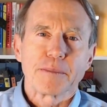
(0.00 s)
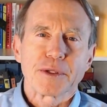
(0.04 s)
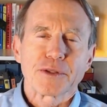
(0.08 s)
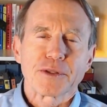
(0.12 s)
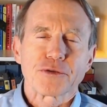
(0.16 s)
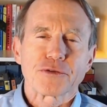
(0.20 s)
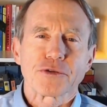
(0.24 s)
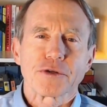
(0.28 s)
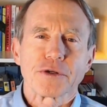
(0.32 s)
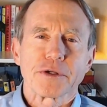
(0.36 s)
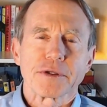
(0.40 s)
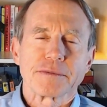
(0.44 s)
But
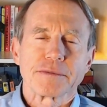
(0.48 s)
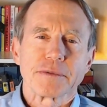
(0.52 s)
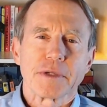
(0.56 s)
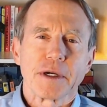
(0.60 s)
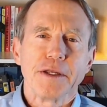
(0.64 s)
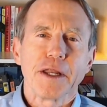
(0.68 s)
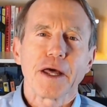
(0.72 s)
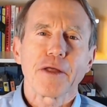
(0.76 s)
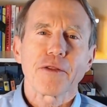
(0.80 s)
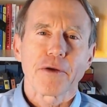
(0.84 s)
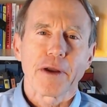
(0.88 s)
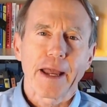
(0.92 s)
there's
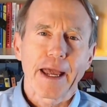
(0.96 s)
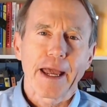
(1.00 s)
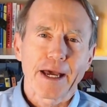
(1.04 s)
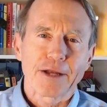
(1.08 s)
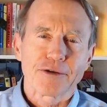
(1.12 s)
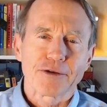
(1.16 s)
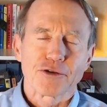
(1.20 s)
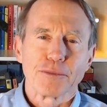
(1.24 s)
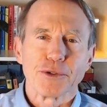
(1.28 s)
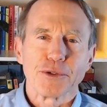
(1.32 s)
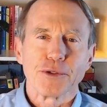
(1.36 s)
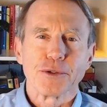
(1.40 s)
another
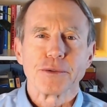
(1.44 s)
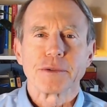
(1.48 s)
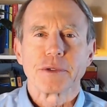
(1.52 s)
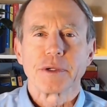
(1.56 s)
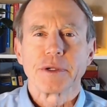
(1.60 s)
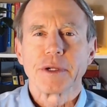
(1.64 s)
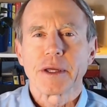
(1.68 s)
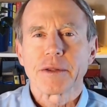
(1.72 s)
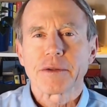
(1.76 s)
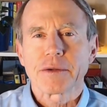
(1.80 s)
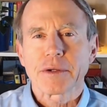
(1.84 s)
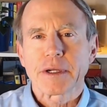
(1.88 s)
attribute or
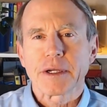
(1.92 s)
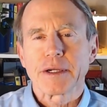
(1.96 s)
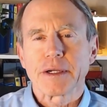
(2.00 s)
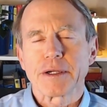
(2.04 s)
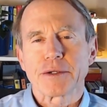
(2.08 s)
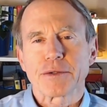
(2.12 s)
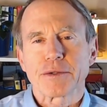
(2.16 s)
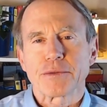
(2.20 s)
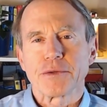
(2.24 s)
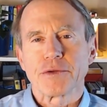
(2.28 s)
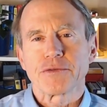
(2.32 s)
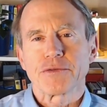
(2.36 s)
another
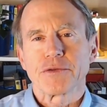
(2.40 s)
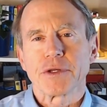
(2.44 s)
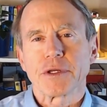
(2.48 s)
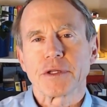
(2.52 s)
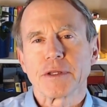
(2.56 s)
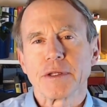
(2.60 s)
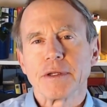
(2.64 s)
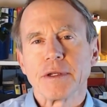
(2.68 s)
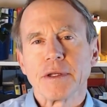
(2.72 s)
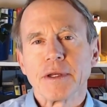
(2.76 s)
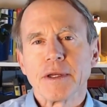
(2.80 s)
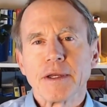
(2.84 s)
characteristic
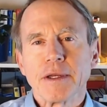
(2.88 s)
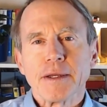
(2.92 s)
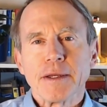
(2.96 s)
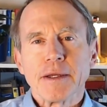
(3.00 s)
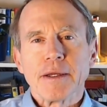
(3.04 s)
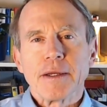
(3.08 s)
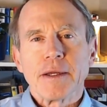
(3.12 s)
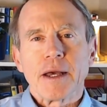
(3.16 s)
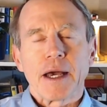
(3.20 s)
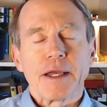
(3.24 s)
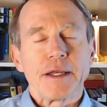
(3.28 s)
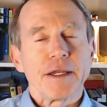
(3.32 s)
that
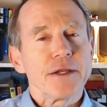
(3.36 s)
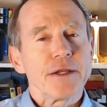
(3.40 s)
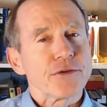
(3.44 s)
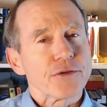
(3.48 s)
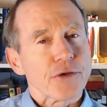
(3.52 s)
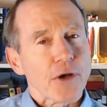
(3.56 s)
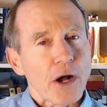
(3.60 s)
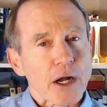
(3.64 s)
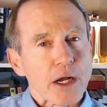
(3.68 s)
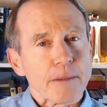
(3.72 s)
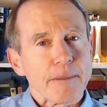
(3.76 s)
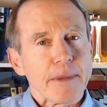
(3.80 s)
I didn't
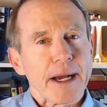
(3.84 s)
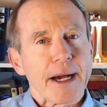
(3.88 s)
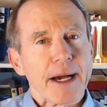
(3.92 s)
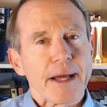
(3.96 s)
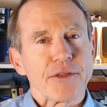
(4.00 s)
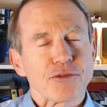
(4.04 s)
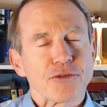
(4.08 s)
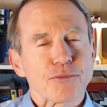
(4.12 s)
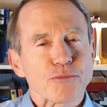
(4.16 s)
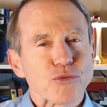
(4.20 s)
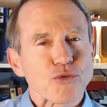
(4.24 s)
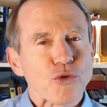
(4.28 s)
talk
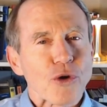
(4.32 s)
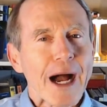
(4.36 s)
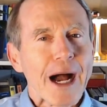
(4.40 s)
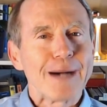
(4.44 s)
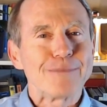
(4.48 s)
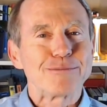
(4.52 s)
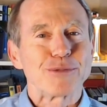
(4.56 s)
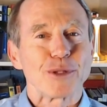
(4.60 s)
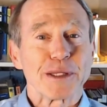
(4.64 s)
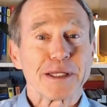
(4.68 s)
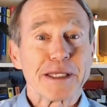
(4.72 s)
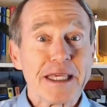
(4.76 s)
about that's
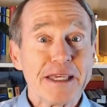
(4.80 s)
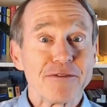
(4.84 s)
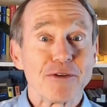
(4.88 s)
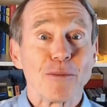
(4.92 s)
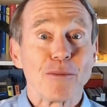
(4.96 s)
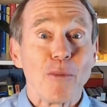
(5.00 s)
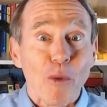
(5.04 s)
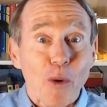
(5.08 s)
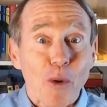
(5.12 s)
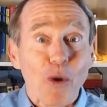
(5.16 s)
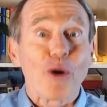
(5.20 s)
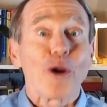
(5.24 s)
probably
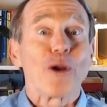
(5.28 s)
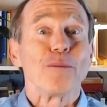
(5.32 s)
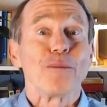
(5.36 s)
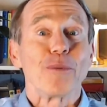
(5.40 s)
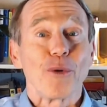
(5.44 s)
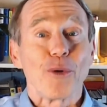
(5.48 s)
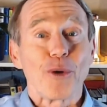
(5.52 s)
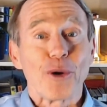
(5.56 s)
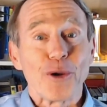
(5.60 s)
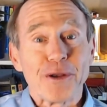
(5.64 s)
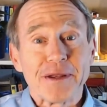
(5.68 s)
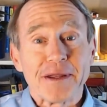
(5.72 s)
even more
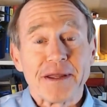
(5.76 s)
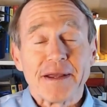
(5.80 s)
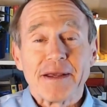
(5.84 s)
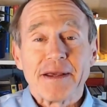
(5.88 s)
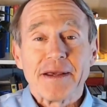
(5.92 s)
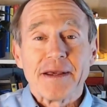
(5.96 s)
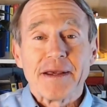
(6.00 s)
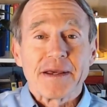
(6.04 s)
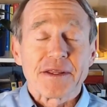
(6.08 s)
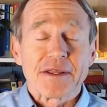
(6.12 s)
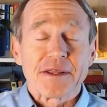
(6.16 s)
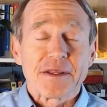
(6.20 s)
important
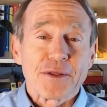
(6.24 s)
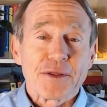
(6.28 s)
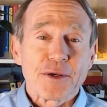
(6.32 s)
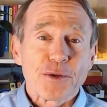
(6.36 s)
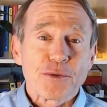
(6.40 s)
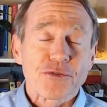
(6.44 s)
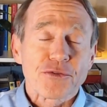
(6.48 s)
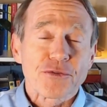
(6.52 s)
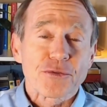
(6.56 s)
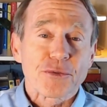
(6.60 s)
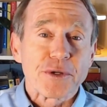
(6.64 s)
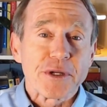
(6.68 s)
than
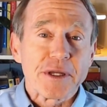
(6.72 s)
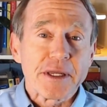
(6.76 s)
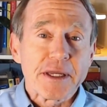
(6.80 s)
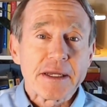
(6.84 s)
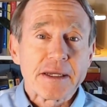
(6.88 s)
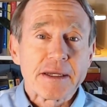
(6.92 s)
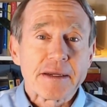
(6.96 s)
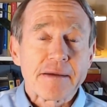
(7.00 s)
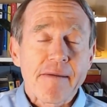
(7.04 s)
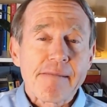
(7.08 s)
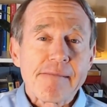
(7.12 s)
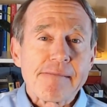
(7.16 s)
those
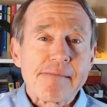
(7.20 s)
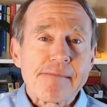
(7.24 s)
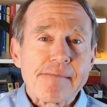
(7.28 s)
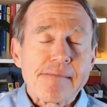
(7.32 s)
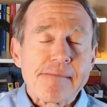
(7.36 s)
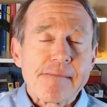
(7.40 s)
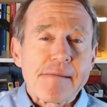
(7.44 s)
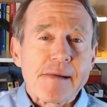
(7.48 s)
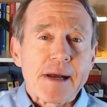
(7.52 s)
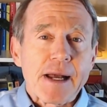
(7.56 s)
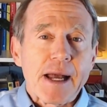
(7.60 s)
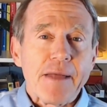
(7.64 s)
three.
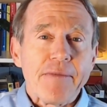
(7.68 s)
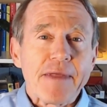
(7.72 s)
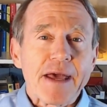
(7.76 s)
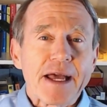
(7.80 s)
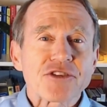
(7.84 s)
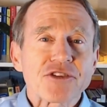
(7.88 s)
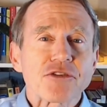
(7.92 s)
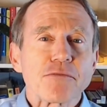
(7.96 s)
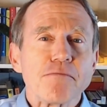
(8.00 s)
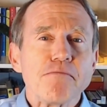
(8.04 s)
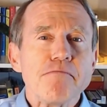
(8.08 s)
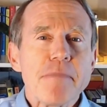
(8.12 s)
And
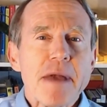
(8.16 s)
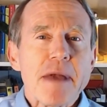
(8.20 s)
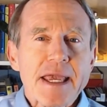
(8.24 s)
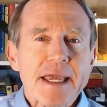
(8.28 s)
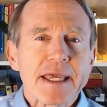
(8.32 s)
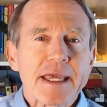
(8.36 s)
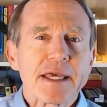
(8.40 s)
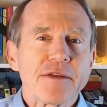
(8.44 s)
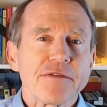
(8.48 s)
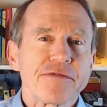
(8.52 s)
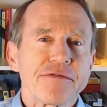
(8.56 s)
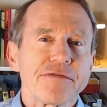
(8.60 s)
that's
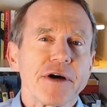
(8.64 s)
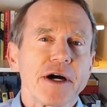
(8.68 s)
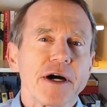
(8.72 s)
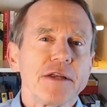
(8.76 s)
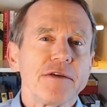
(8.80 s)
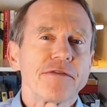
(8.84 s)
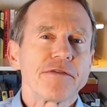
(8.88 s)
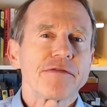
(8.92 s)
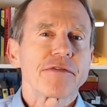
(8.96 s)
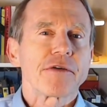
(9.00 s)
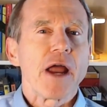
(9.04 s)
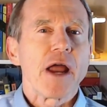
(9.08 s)
make it
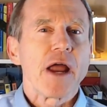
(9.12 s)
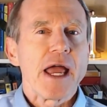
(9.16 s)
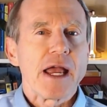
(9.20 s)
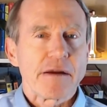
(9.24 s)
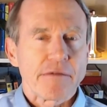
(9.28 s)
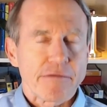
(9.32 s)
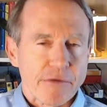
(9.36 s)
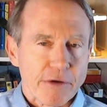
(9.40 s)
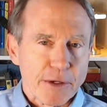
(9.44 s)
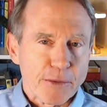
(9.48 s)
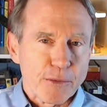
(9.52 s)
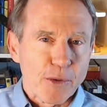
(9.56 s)
fun for
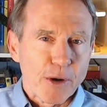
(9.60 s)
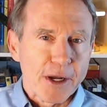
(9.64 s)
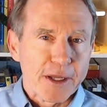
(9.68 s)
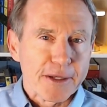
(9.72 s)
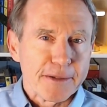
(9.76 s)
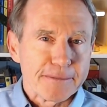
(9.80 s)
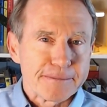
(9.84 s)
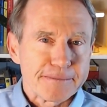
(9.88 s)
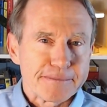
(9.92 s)
everyone.